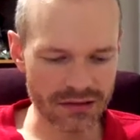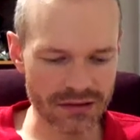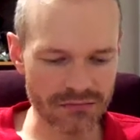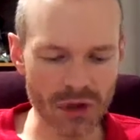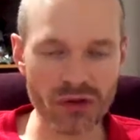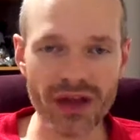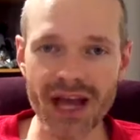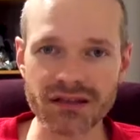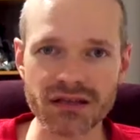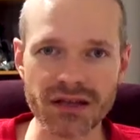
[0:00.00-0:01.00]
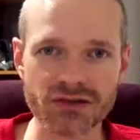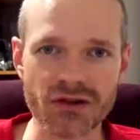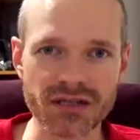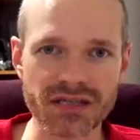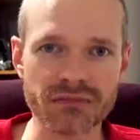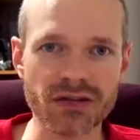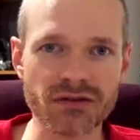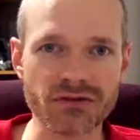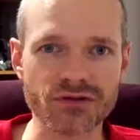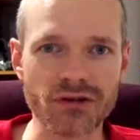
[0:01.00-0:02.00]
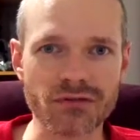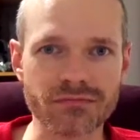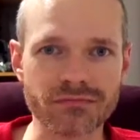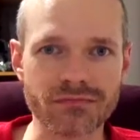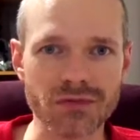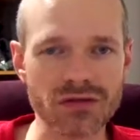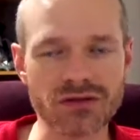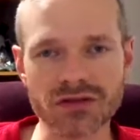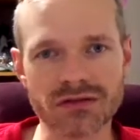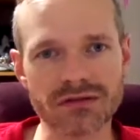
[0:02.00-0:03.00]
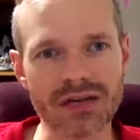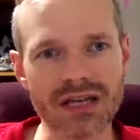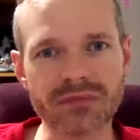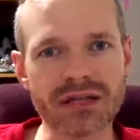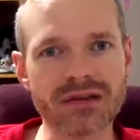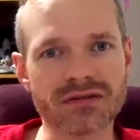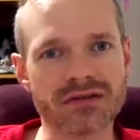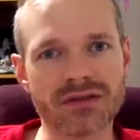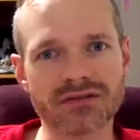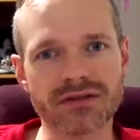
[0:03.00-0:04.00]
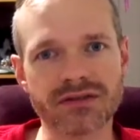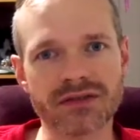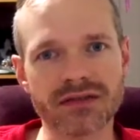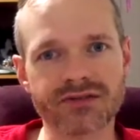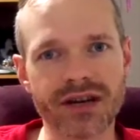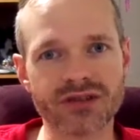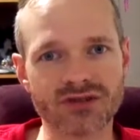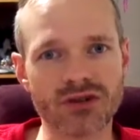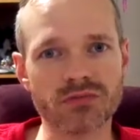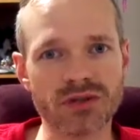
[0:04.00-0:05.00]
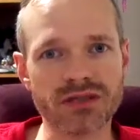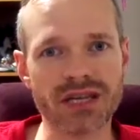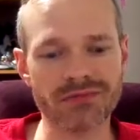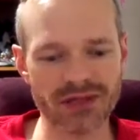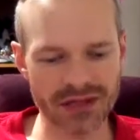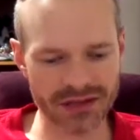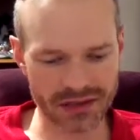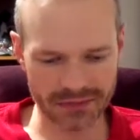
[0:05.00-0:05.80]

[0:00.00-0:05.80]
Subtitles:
both has electronic stability control, not just ABS, not just traction control plus ABS.